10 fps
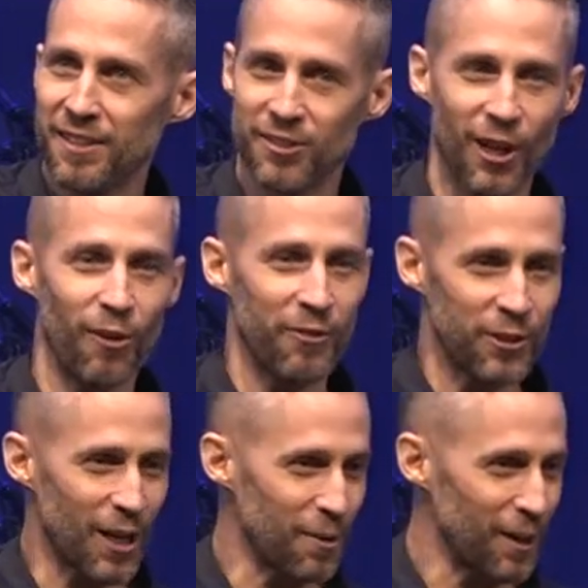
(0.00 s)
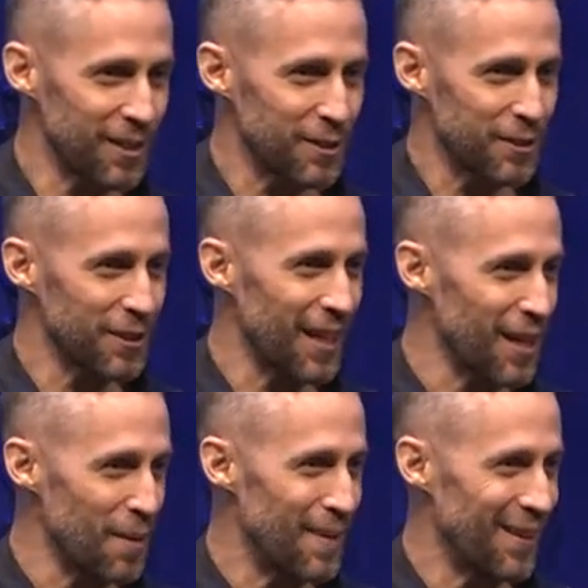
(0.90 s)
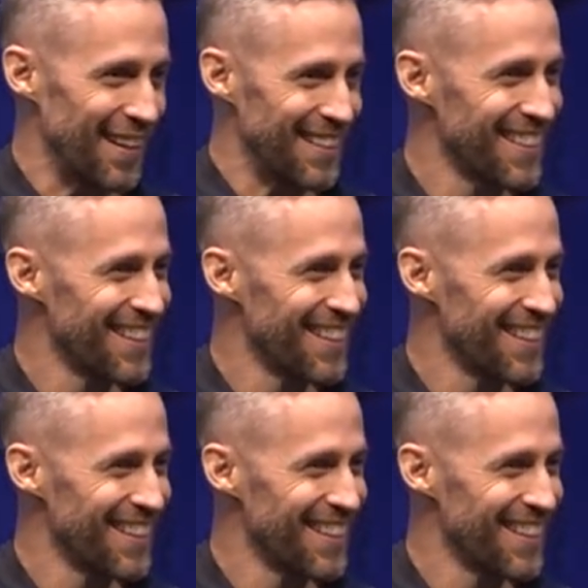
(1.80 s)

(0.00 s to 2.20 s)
selfish I was until I got married.